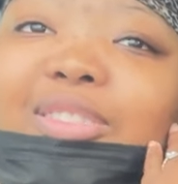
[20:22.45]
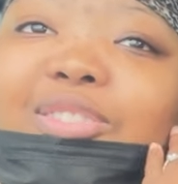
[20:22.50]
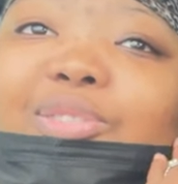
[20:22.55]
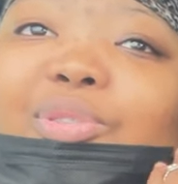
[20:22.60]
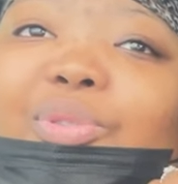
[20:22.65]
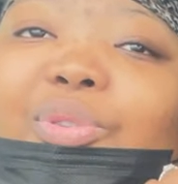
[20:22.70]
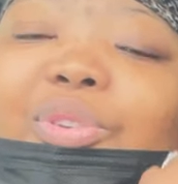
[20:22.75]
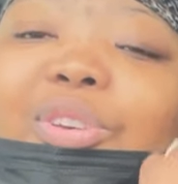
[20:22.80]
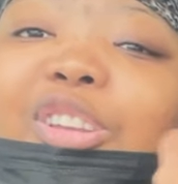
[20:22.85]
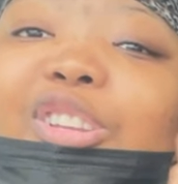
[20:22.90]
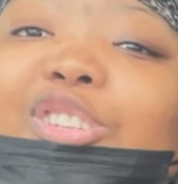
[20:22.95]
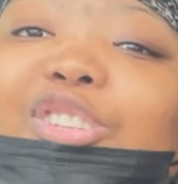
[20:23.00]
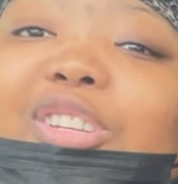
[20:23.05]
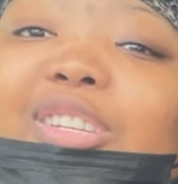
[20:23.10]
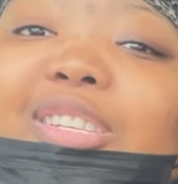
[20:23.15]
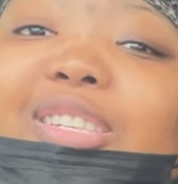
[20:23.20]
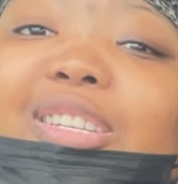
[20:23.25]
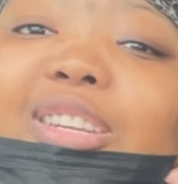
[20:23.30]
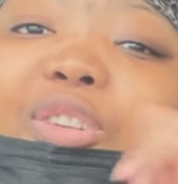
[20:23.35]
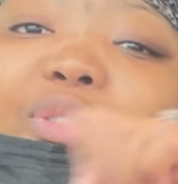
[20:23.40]
So you can
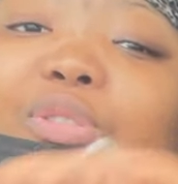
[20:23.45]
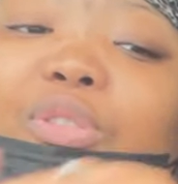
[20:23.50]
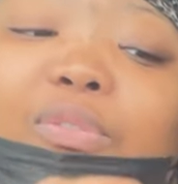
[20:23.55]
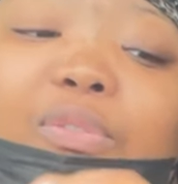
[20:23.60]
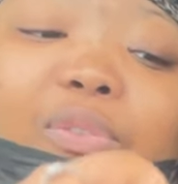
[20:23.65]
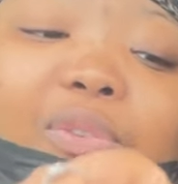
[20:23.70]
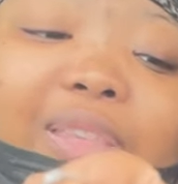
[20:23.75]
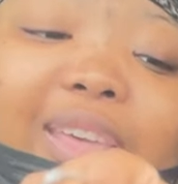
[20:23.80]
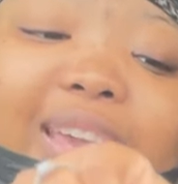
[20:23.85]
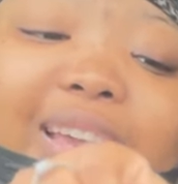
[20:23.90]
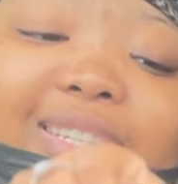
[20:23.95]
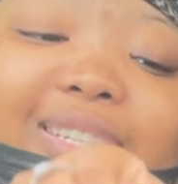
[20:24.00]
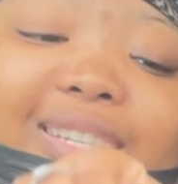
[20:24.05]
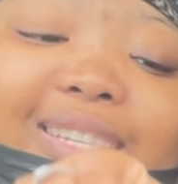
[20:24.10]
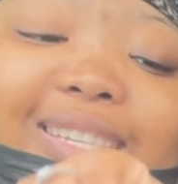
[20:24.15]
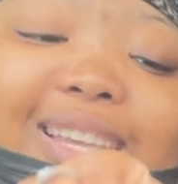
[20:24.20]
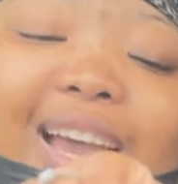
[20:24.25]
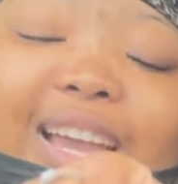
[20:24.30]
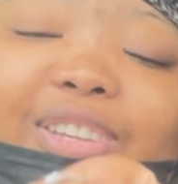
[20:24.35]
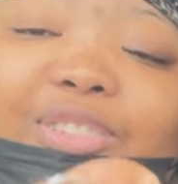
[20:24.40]
just look for the
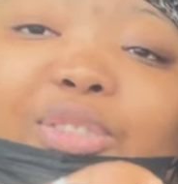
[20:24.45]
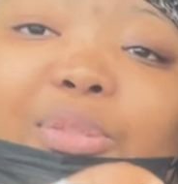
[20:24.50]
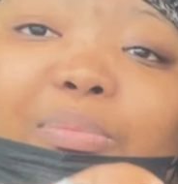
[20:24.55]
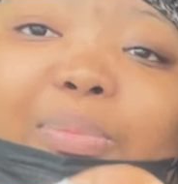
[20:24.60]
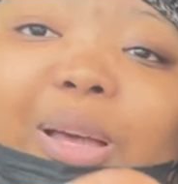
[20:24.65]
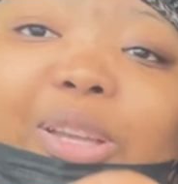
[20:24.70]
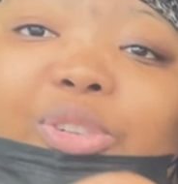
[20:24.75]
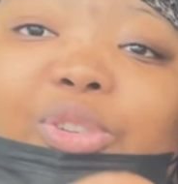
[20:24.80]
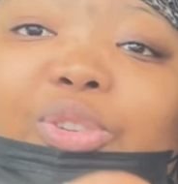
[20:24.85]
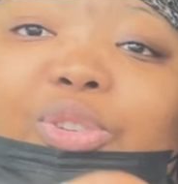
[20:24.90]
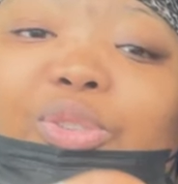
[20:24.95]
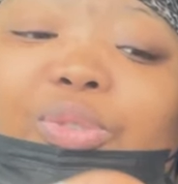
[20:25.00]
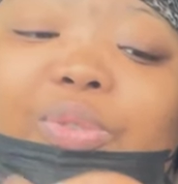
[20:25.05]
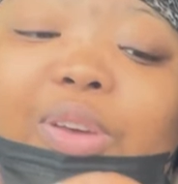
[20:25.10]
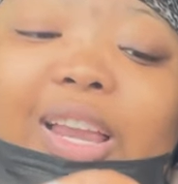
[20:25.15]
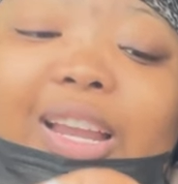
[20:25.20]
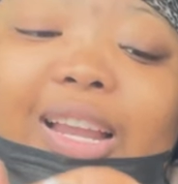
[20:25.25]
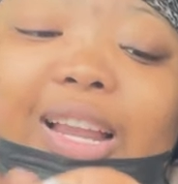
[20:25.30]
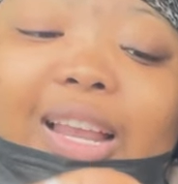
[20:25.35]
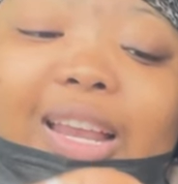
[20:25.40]
exercise you're about to do
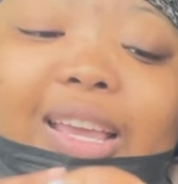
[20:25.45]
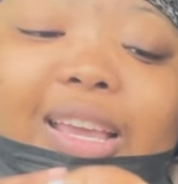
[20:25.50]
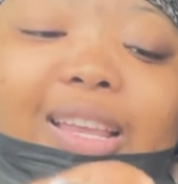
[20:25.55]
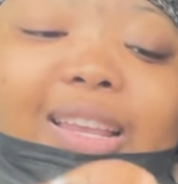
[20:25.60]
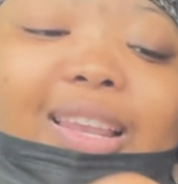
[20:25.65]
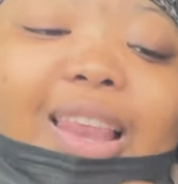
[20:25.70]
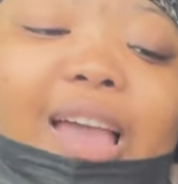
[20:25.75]
and click it.